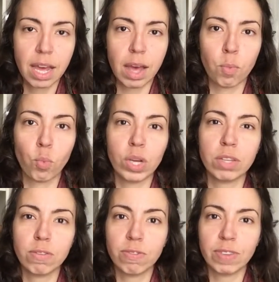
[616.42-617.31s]
What do
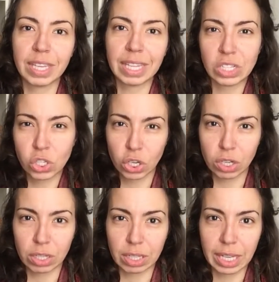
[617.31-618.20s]
you feel
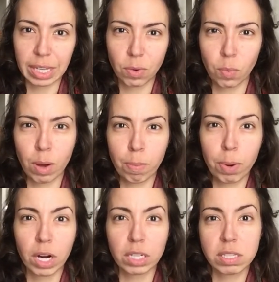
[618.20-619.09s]
internally? What
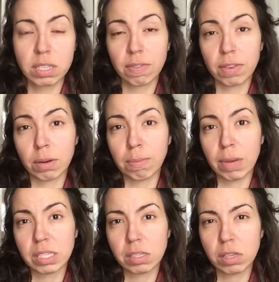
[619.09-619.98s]
parts of your
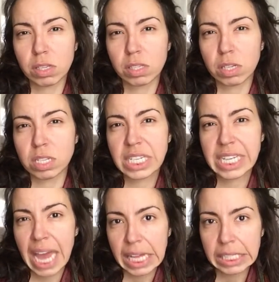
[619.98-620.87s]
muscles are
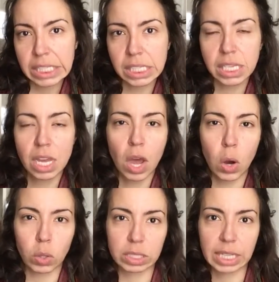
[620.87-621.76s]
tense
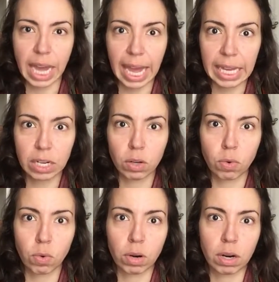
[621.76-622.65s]
or tight
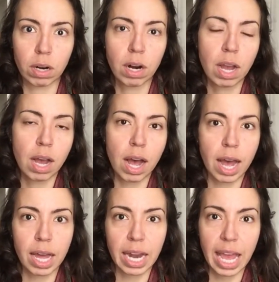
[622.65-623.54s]
or
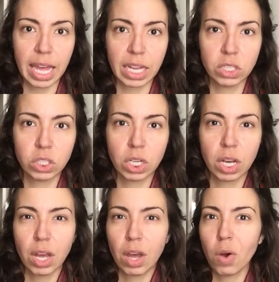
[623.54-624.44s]
on edge?
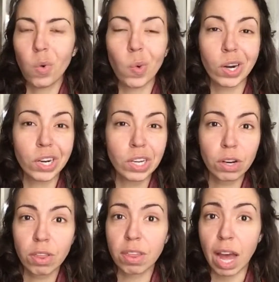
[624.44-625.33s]
What are your
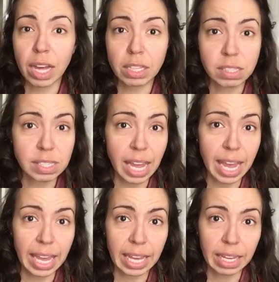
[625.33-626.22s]
thoughts
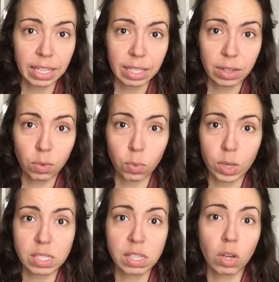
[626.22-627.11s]
saying?
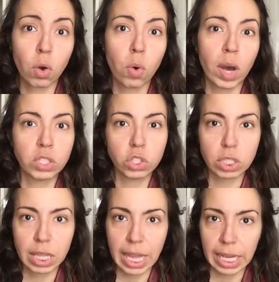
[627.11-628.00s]
What's the
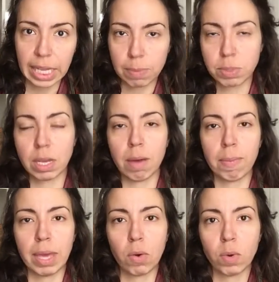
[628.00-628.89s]
question that keeps
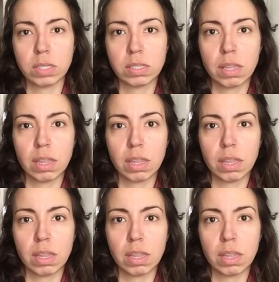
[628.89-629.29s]
coming? What's